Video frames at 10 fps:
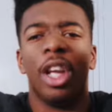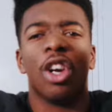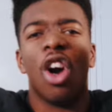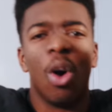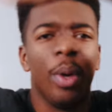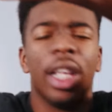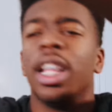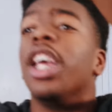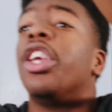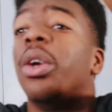be here all week.
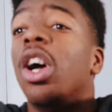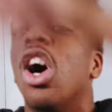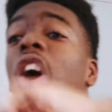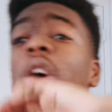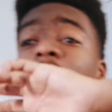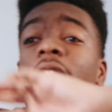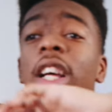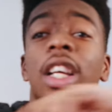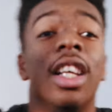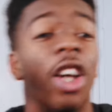Thank you. Oh
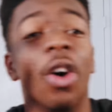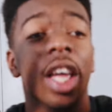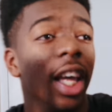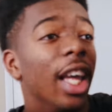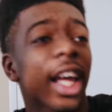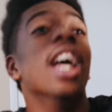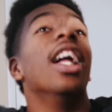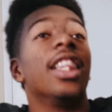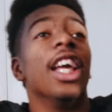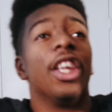yeah. Oh yeah, yeah,
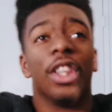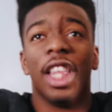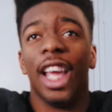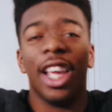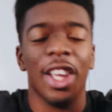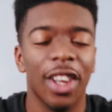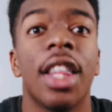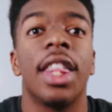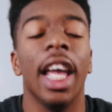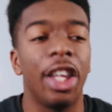yeah. Thank you, thank you,
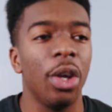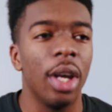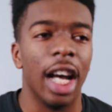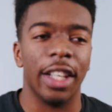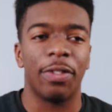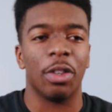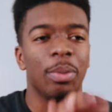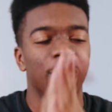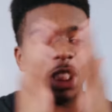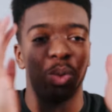thank you guys for
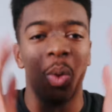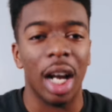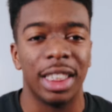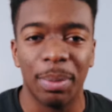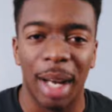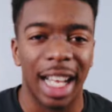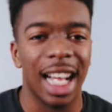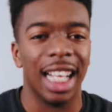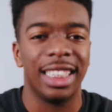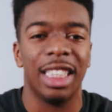just watching my
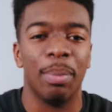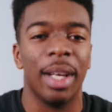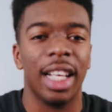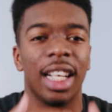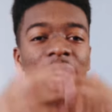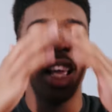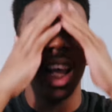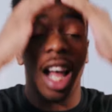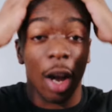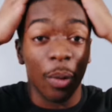content, man.
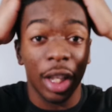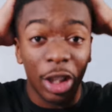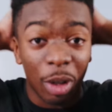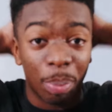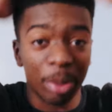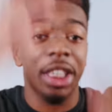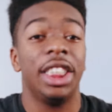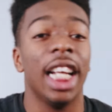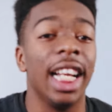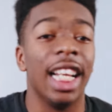I really do
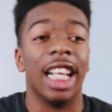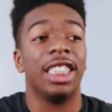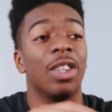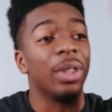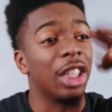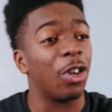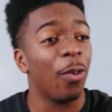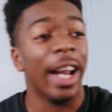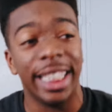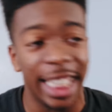appreciate it. That jungle was a
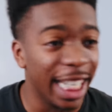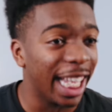crazy